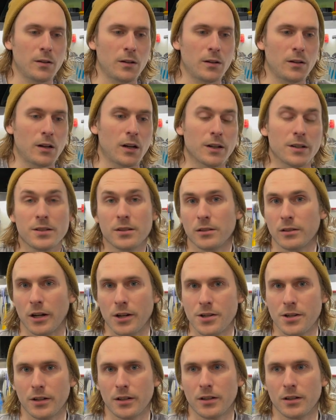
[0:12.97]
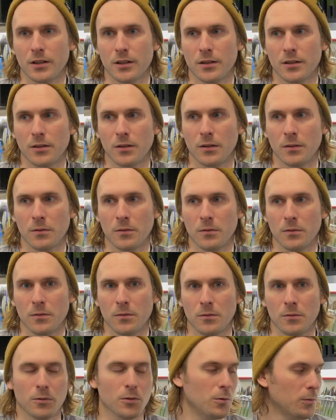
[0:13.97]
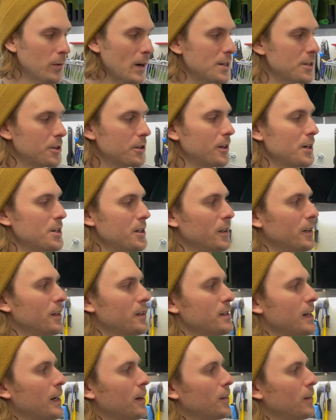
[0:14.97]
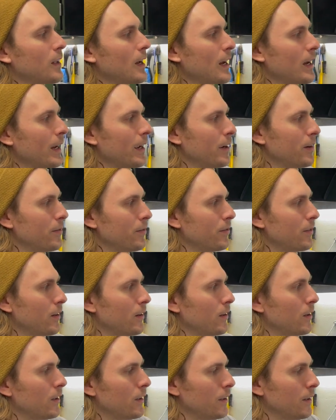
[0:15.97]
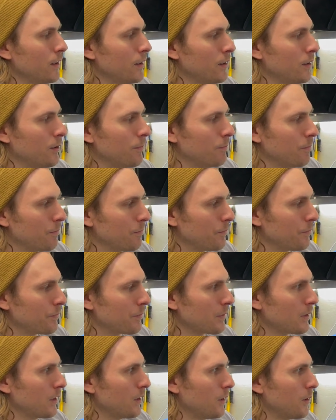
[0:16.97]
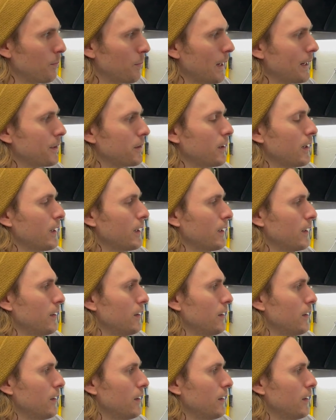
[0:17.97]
Karst Crusher registration is now live on Bike Reg.